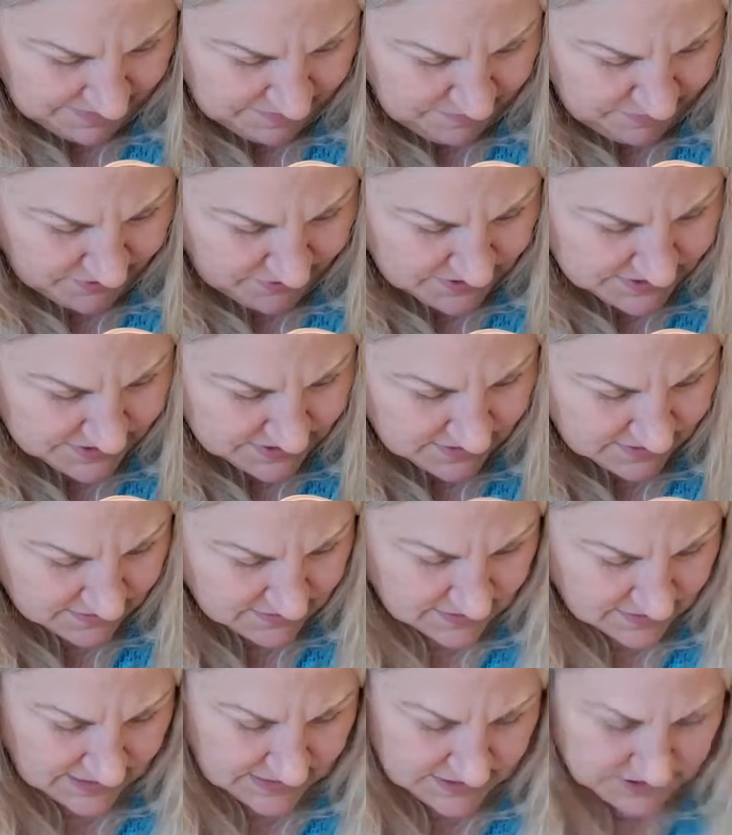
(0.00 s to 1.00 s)
my personal
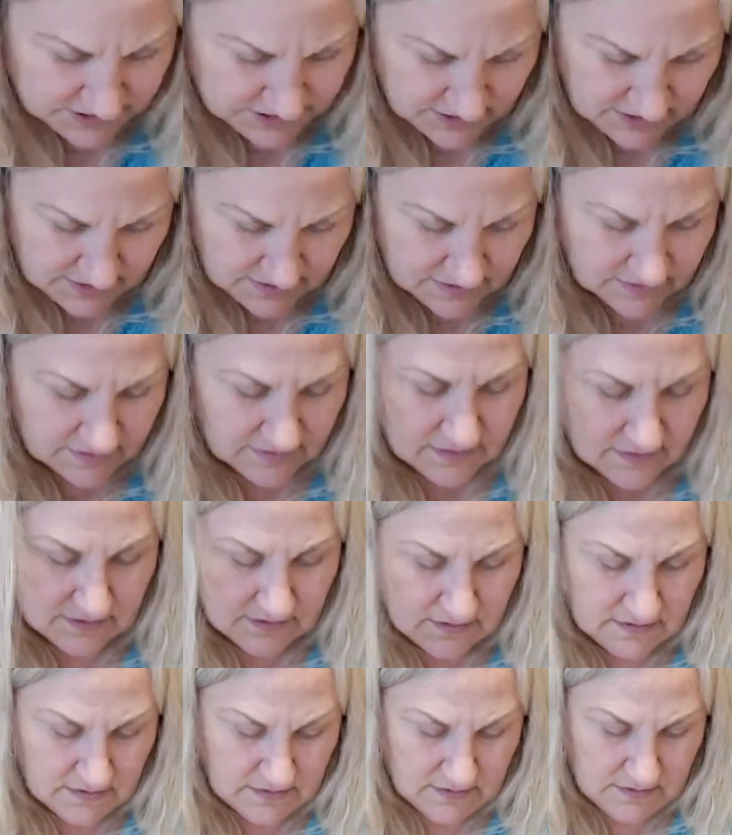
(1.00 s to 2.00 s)
collection.
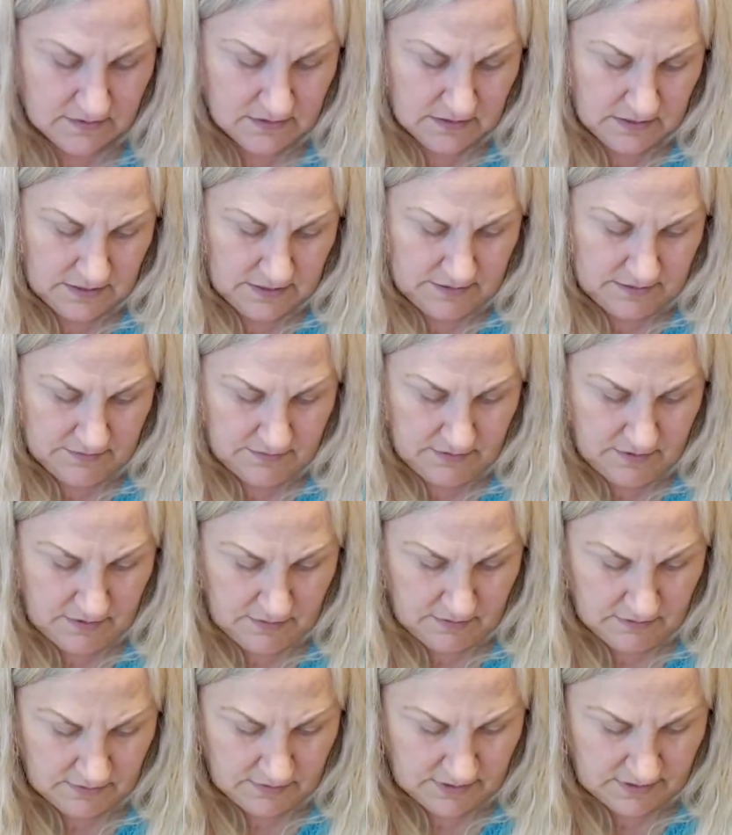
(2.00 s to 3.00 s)
I don't
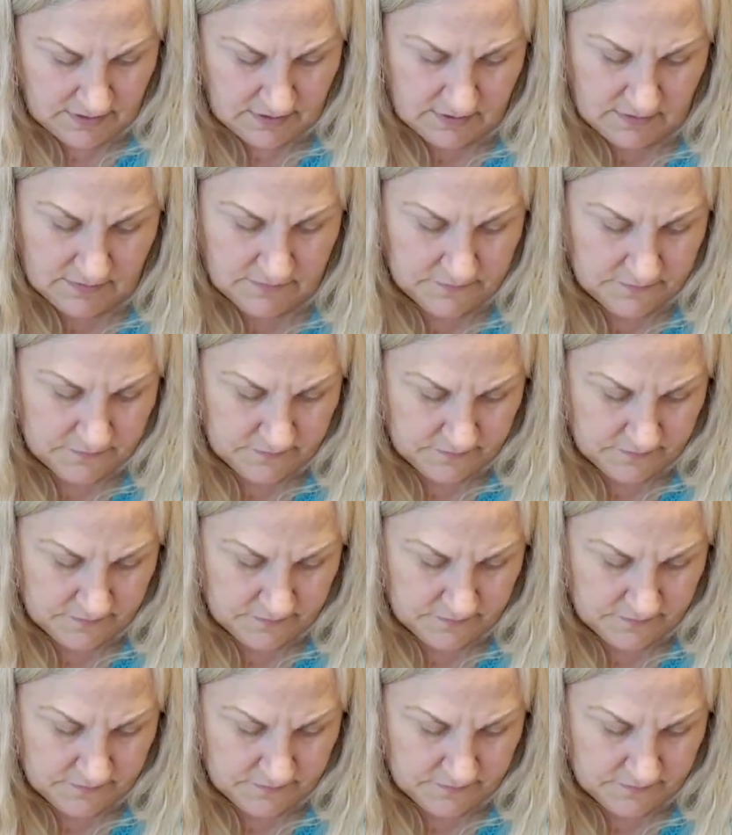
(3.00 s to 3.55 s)
know now.